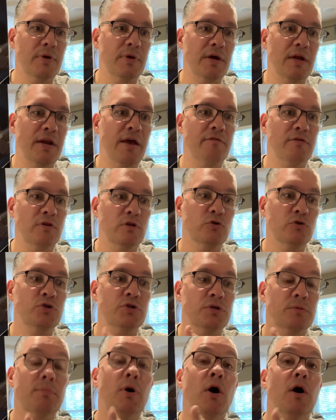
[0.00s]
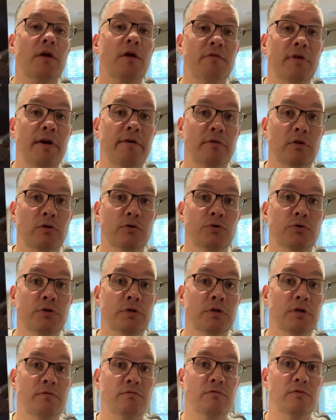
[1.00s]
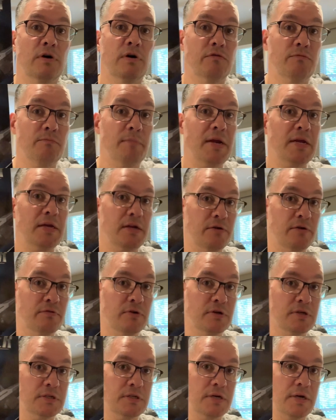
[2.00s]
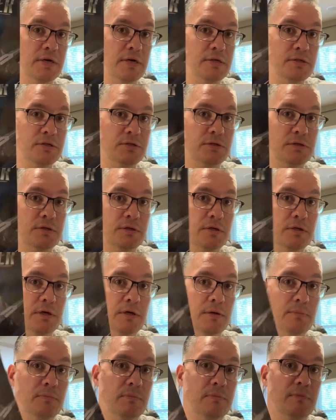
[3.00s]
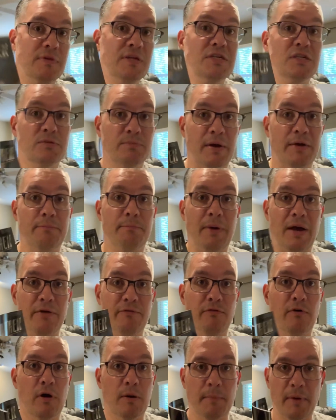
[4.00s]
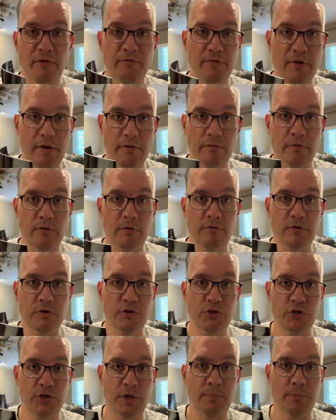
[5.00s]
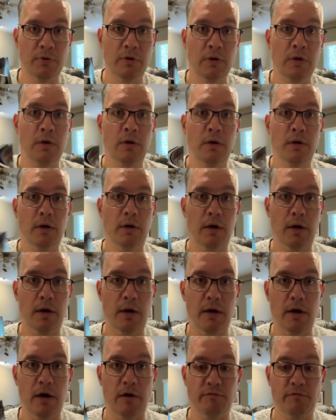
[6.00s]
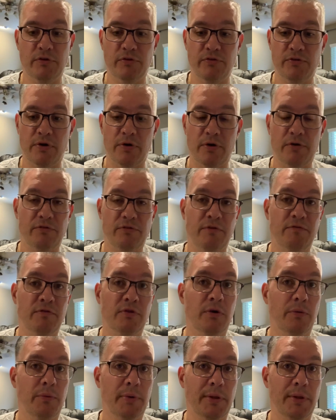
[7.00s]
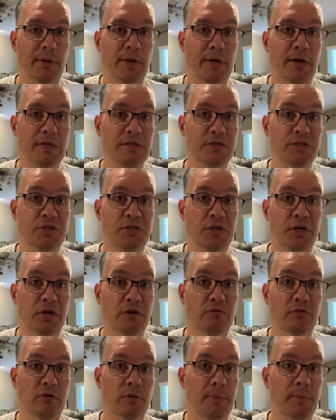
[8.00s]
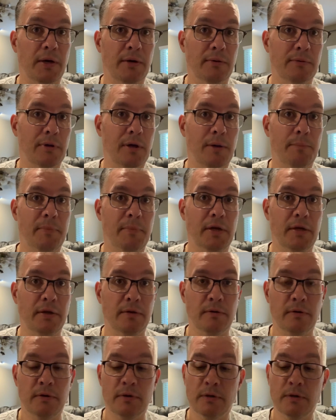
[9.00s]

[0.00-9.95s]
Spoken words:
an evolution, part of an evolution of many different designs. This is by far my favorite ship of the series, even though we only got to see her for about a minute.